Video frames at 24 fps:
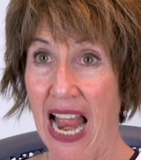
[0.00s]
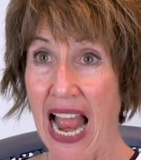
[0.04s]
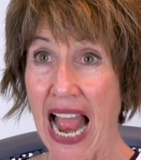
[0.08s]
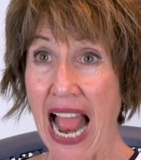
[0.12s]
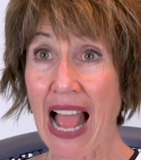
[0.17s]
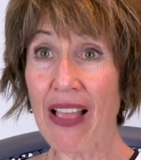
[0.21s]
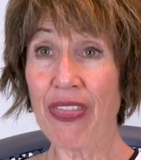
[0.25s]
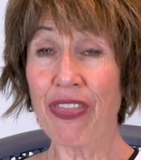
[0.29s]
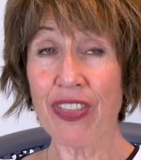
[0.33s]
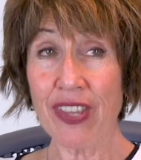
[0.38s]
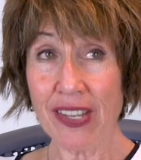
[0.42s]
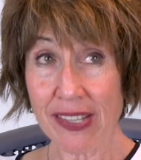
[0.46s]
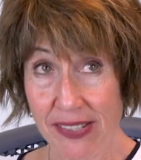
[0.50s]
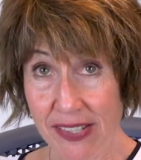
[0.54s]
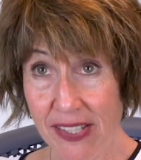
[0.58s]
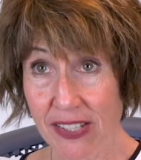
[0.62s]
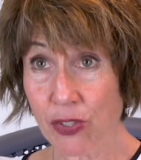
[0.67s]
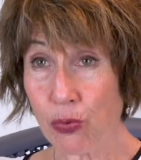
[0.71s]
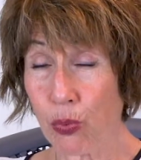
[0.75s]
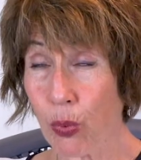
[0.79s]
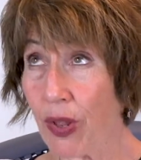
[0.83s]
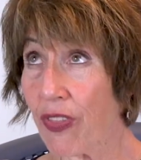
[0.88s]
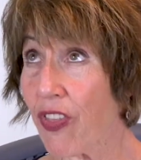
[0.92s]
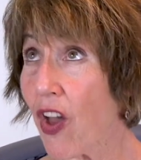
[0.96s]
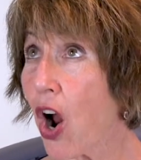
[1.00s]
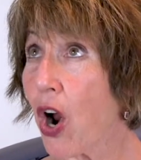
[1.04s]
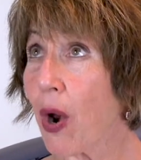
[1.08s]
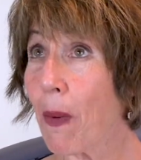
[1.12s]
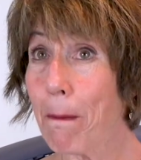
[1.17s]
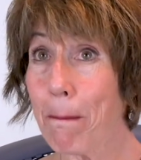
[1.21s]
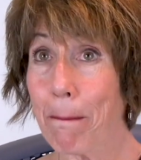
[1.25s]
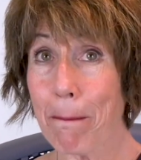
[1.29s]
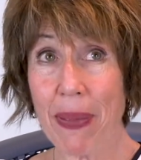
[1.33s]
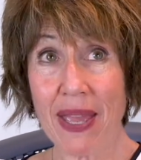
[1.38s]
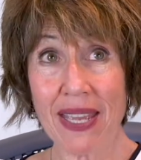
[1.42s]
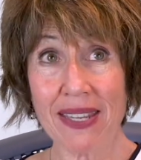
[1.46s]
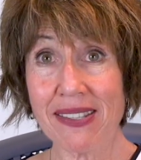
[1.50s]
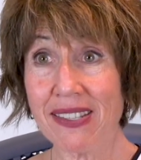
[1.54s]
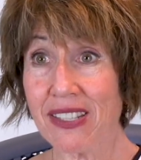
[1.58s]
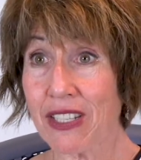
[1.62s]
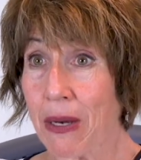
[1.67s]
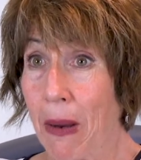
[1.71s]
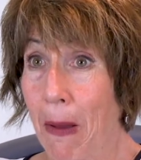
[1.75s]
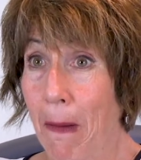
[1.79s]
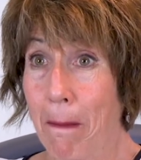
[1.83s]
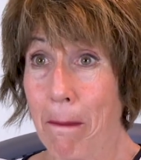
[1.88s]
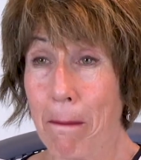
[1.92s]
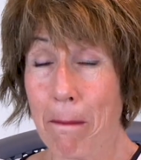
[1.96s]
And this is with our best
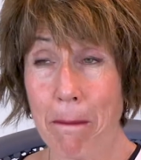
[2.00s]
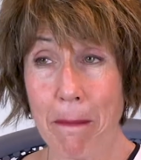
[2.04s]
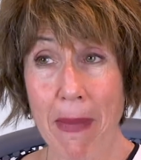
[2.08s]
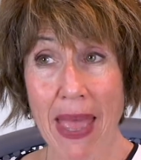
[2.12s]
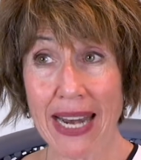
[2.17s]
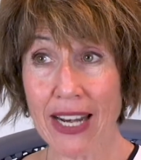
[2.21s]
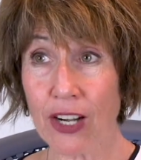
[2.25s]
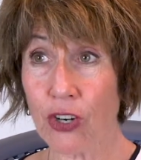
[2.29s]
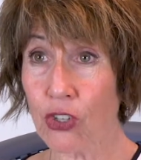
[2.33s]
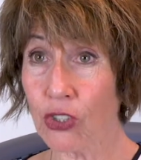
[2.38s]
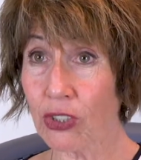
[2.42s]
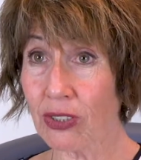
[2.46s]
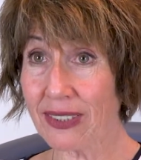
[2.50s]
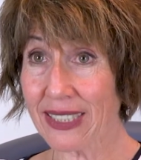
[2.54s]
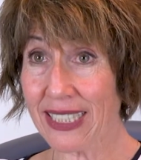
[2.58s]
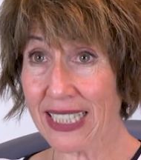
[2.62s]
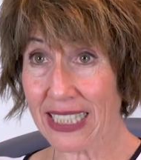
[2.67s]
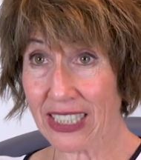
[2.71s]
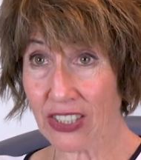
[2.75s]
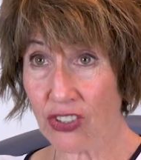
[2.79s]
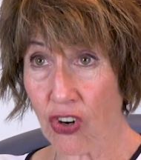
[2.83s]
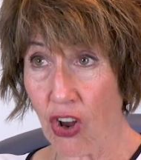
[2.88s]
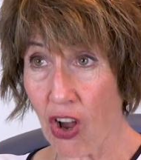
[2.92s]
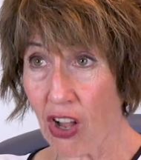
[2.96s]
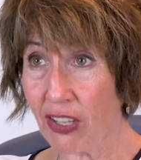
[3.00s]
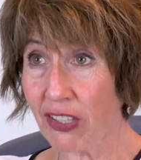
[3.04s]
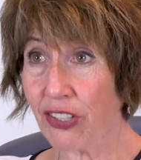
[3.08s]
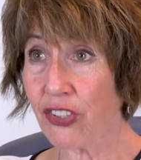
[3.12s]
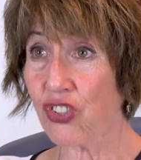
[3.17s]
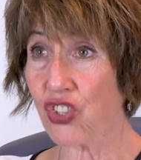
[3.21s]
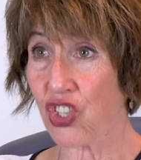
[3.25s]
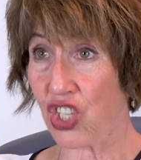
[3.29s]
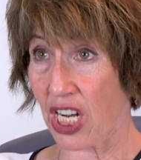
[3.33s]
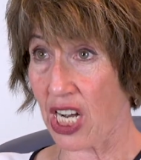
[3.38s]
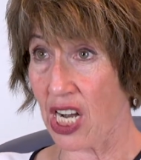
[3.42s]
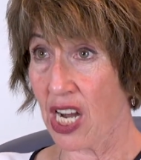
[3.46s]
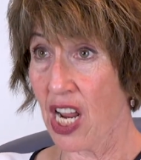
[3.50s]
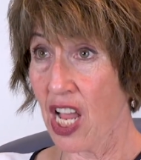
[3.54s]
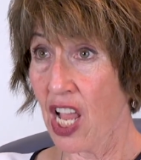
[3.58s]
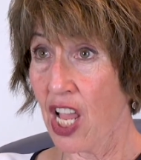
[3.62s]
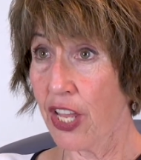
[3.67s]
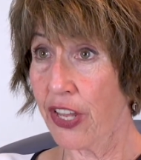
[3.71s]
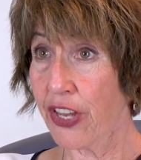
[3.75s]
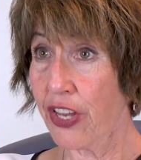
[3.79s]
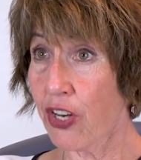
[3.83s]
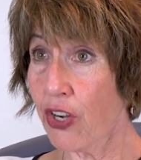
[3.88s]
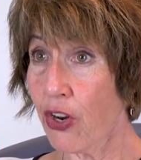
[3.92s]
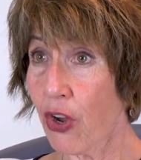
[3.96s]
medical technology,
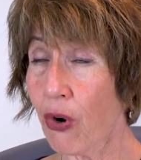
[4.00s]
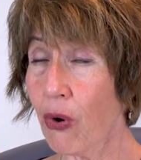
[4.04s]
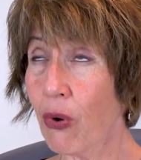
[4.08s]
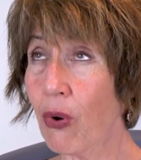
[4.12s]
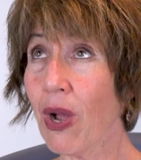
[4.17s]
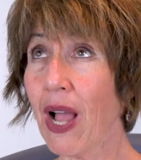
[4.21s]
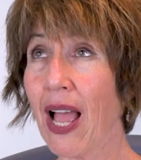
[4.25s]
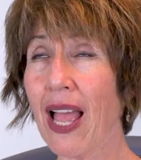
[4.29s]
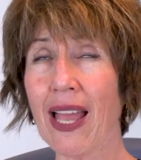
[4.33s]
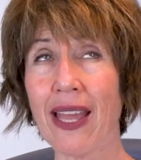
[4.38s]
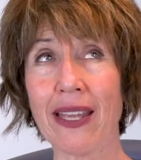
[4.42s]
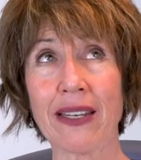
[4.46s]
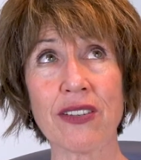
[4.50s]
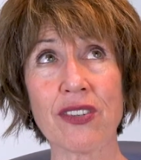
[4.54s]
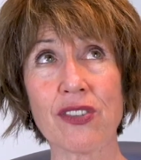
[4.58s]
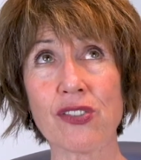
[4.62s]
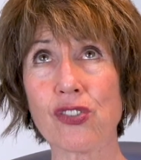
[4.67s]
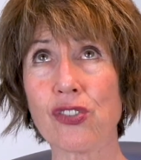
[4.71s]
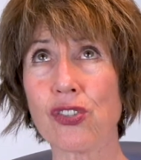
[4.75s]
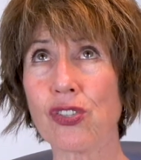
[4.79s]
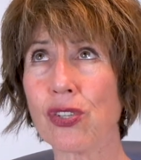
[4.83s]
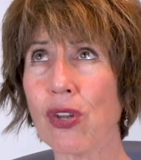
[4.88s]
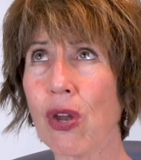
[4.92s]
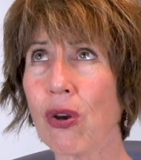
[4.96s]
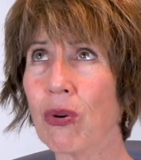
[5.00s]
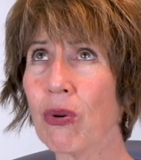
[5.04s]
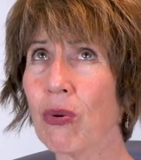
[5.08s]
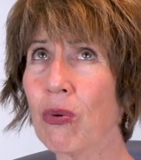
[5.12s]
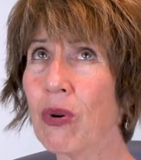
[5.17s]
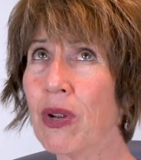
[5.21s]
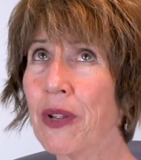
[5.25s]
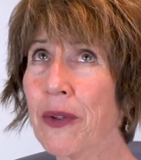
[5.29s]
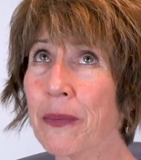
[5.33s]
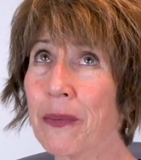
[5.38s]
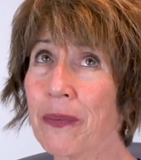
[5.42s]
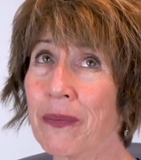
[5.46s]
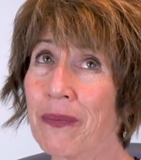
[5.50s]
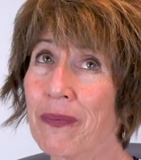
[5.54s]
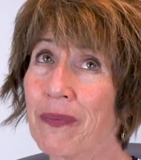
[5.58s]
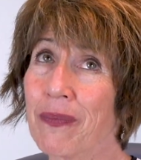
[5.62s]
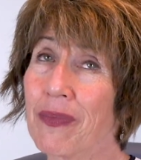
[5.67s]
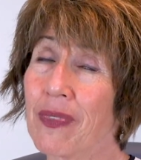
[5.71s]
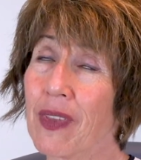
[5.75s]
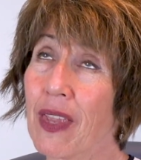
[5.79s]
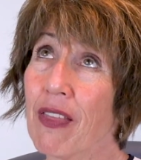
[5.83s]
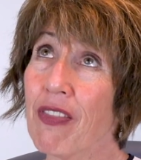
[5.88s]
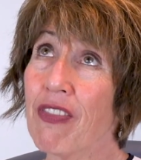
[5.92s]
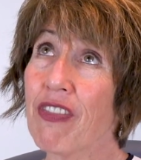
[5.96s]
and so
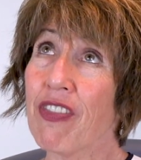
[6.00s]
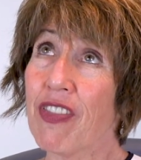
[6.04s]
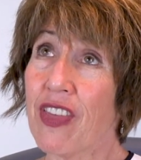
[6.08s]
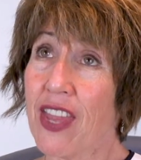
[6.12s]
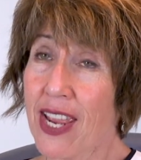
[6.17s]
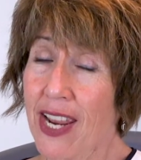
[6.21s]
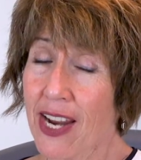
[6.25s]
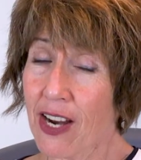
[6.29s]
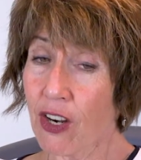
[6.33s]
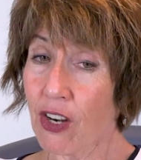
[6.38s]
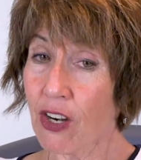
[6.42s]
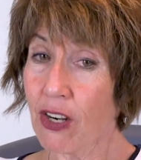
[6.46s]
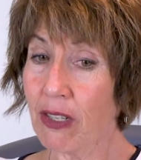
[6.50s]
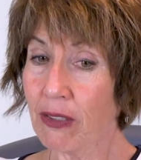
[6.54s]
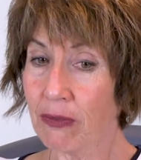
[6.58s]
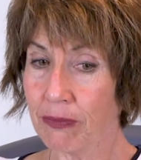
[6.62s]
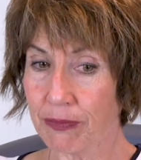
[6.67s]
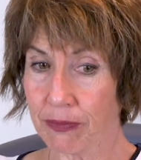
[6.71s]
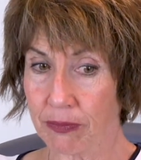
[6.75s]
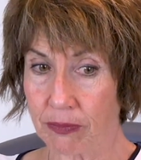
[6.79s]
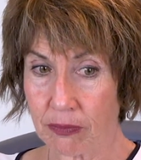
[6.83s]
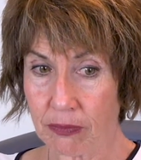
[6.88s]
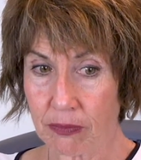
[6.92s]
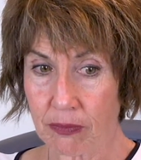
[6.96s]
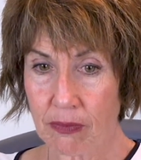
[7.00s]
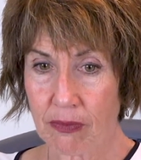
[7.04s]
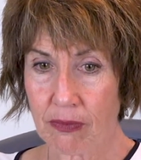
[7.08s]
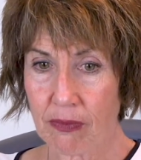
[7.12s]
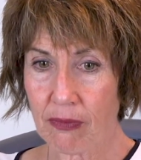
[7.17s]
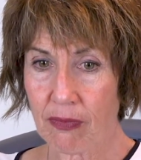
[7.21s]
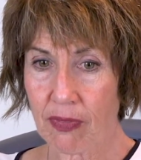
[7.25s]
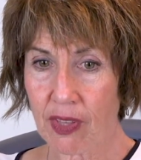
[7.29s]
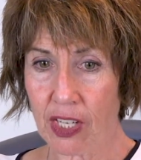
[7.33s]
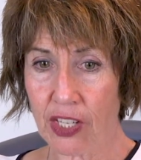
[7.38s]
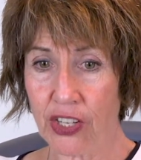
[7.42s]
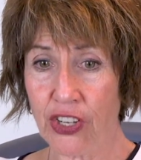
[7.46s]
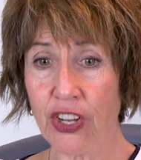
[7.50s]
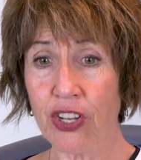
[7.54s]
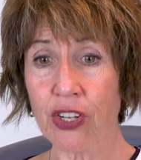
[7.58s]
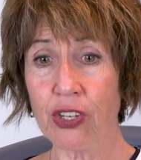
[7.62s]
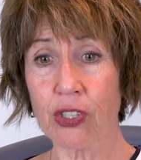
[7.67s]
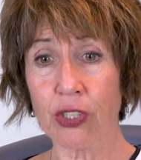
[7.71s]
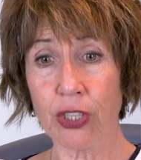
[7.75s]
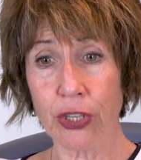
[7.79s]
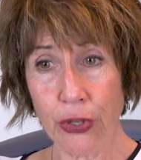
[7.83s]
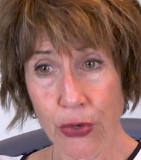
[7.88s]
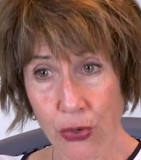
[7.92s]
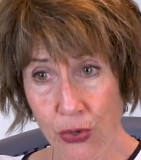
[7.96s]
their
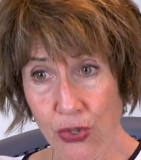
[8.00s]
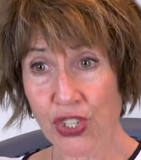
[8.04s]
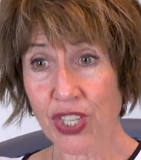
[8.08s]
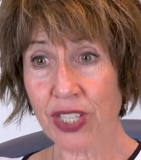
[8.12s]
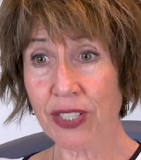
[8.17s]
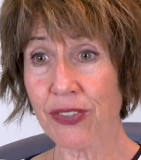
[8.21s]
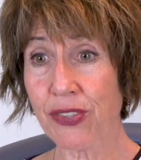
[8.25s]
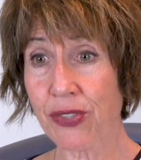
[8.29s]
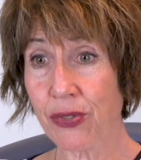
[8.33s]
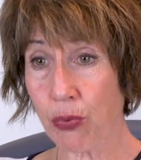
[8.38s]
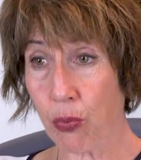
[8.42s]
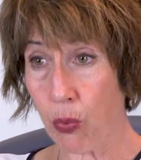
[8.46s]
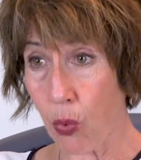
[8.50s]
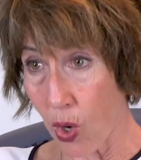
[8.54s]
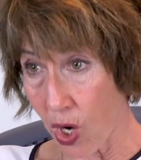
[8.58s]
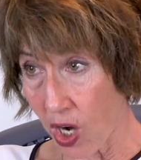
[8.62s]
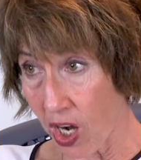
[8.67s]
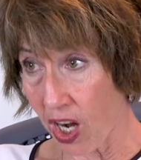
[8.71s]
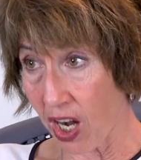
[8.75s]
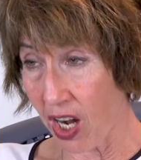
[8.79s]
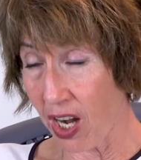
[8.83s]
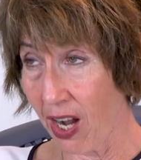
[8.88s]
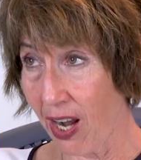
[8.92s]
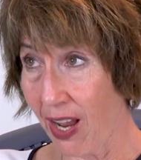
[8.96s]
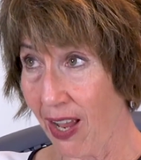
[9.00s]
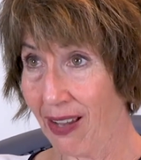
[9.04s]
conclusions were,